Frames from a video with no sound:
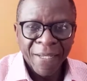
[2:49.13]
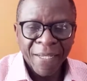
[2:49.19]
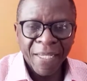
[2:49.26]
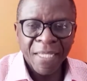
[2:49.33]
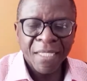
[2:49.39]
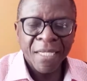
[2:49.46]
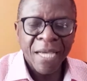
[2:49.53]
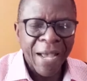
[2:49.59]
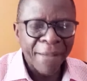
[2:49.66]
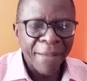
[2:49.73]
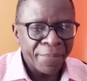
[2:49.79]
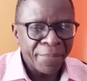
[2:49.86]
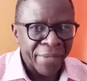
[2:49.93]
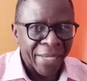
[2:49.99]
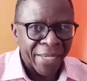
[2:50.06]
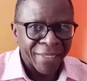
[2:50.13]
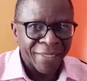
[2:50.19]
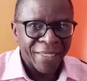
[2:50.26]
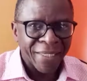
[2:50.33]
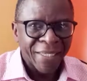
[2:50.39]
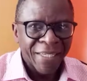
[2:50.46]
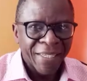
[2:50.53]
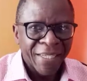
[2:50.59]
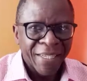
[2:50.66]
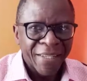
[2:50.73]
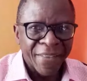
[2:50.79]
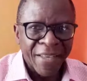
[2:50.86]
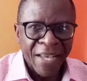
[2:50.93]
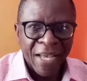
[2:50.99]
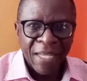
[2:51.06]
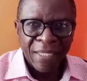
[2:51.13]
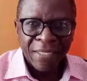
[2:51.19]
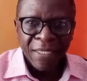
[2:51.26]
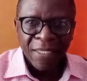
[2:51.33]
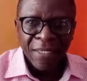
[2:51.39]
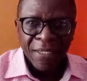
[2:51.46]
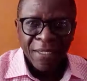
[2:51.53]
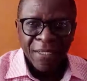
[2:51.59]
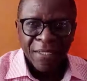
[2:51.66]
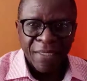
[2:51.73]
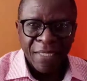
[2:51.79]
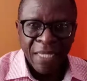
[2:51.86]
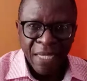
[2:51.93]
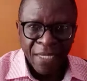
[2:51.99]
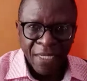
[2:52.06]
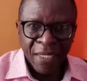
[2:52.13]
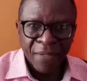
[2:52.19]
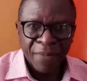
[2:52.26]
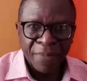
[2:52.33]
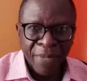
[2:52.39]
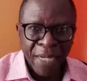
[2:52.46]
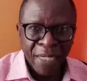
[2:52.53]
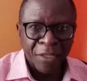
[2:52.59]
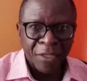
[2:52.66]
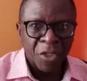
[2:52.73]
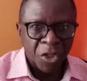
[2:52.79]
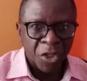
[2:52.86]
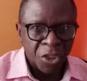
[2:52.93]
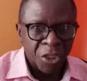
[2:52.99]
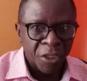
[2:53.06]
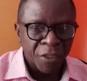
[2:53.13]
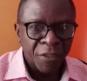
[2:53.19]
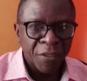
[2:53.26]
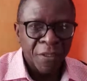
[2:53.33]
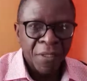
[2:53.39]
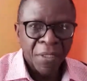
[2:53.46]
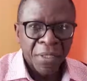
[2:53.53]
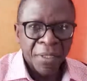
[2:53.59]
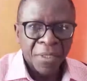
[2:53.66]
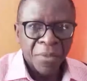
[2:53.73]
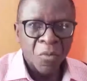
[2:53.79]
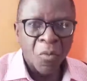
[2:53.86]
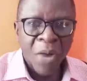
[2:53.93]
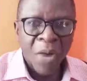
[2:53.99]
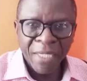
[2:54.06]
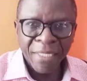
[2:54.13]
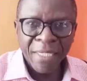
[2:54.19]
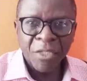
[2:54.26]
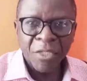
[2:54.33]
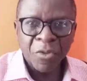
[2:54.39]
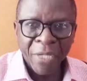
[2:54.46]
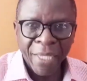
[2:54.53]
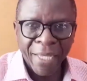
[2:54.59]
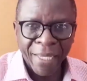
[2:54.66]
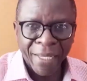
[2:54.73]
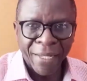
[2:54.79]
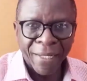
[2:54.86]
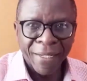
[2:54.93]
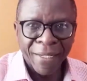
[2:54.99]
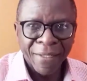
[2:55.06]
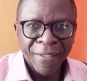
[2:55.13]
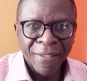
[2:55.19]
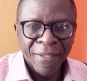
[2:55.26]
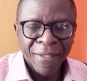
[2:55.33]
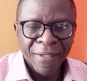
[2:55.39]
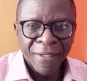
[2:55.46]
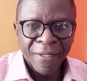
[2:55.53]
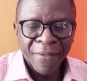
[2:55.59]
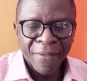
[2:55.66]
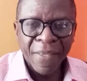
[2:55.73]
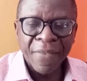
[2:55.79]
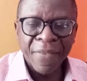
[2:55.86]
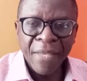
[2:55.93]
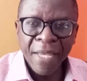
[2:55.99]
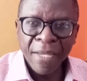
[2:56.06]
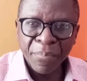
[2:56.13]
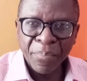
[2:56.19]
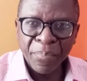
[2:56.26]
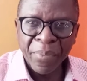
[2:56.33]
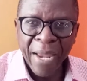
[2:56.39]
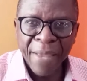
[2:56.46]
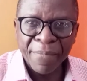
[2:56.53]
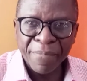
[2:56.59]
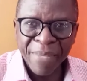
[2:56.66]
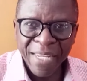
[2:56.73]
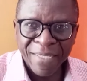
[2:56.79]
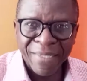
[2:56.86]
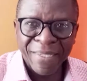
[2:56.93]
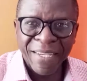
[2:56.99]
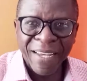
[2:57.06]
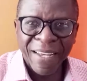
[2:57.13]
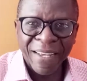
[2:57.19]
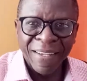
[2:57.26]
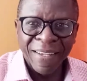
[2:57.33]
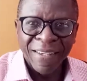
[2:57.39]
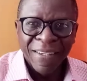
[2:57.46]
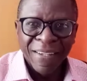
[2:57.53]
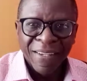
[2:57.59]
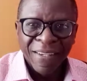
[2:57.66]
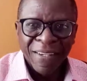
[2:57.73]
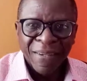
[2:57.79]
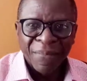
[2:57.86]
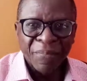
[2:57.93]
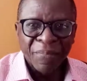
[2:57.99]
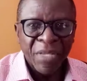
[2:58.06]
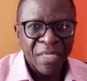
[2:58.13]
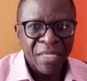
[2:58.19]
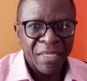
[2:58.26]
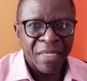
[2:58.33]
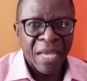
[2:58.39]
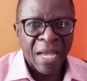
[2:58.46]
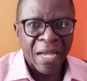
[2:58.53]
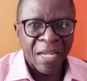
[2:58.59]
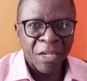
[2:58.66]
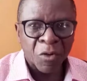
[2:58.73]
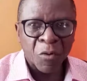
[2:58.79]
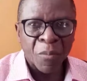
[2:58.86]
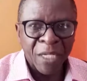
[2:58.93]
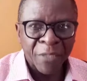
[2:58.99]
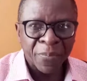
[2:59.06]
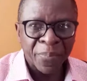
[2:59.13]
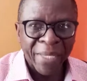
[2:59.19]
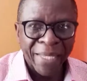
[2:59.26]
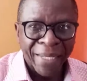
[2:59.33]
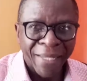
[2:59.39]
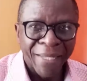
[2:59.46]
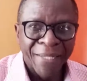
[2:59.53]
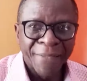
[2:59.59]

it happened that Daniel MacNaughton wanted to kill the then Prime Minister, Mr. Robert Peel.